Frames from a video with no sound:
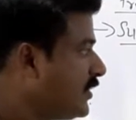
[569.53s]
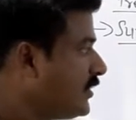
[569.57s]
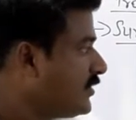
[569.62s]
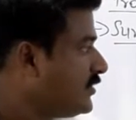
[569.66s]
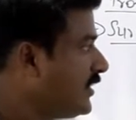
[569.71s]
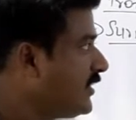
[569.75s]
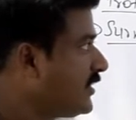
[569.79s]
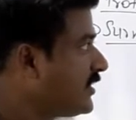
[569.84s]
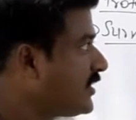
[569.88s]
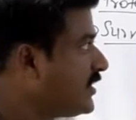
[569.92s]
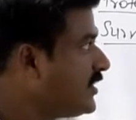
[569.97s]

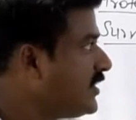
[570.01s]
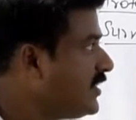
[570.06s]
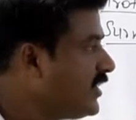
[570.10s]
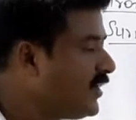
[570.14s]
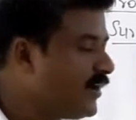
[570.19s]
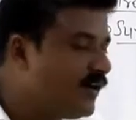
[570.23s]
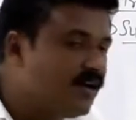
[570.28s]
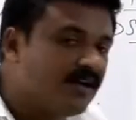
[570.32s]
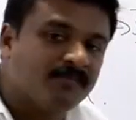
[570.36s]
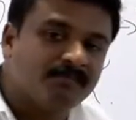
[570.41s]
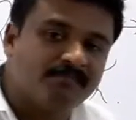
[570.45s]
Then
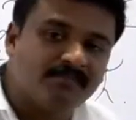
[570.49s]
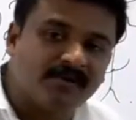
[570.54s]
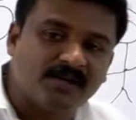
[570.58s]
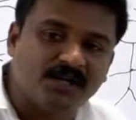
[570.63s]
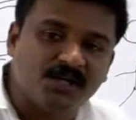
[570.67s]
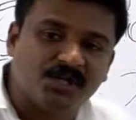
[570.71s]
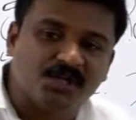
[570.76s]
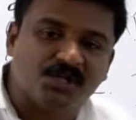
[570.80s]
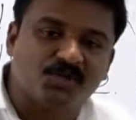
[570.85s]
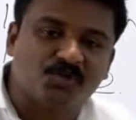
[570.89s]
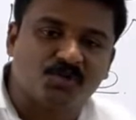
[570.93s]
here,
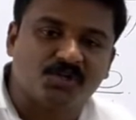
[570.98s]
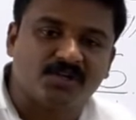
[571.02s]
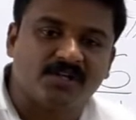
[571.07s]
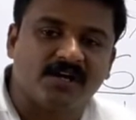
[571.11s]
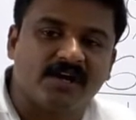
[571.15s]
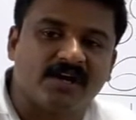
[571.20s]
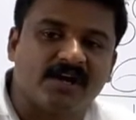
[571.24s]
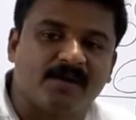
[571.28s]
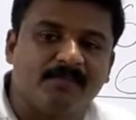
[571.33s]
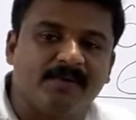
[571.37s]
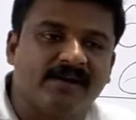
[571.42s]
British East
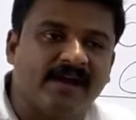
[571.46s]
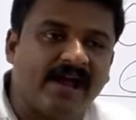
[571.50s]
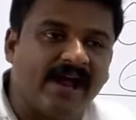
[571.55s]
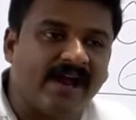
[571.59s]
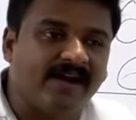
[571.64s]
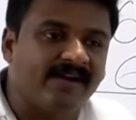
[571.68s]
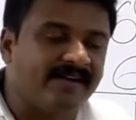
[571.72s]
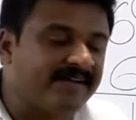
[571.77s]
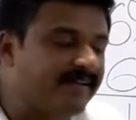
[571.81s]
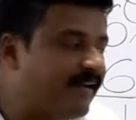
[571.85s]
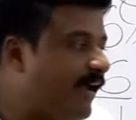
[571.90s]
India Company
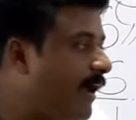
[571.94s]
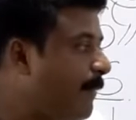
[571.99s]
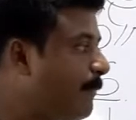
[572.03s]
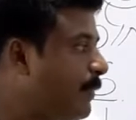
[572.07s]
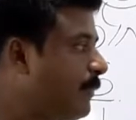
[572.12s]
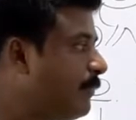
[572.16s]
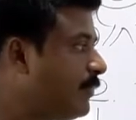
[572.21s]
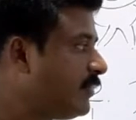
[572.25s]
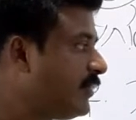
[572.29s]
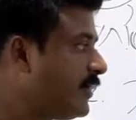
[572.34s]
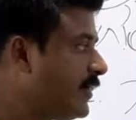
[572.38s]
had
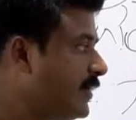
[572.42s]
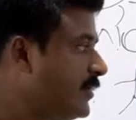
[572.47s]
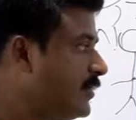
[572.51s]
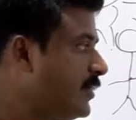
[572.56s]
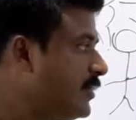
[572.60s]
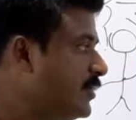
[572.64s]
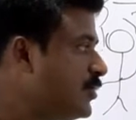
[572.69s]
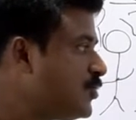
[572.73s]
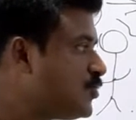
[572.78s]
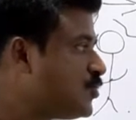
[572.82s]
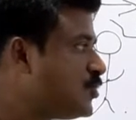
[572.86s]
capable
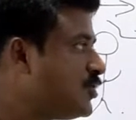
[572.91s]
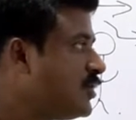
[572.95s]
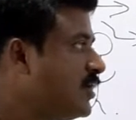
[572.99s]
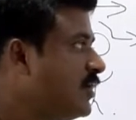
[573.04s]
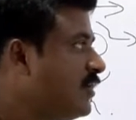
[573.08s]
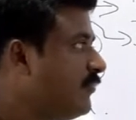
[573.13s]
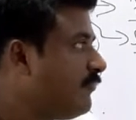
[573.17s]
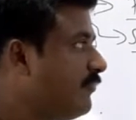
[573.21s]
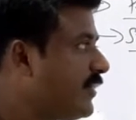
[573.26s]
leaders,